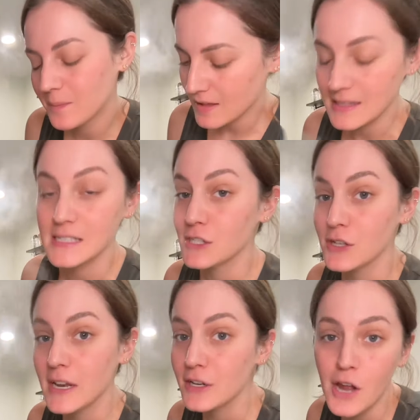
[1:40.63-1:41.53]
This is
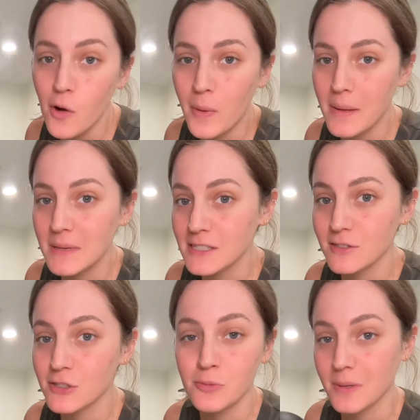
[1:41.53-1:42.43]
in no way miso
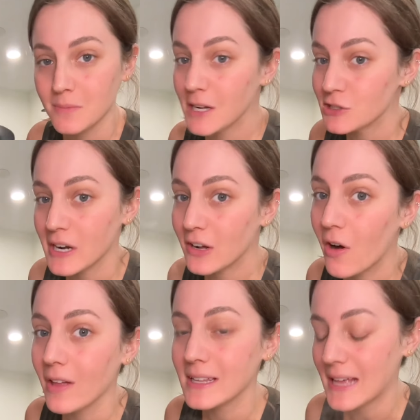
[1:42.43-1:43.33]
soup, and I'm not trying to
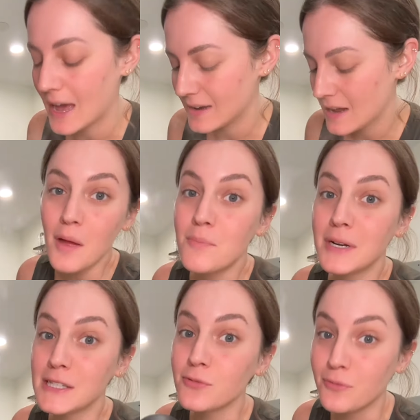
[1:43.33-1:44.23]
call it that, but
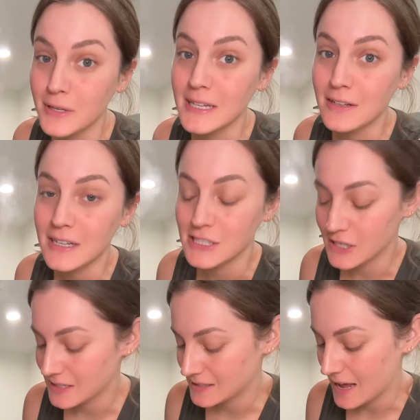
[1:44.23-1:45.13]
it's really
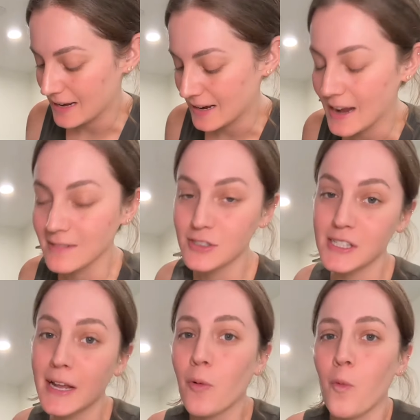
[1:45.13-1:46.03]
delicious, and it kind of just
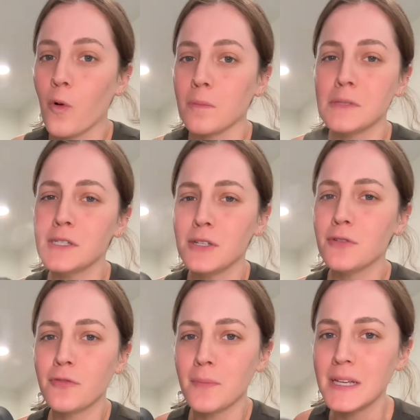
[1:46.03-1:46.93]
like warms you
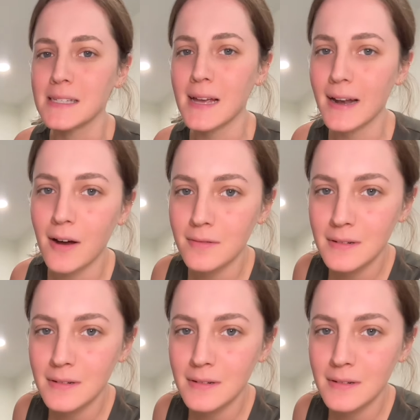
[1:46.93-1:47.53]
from the inside out.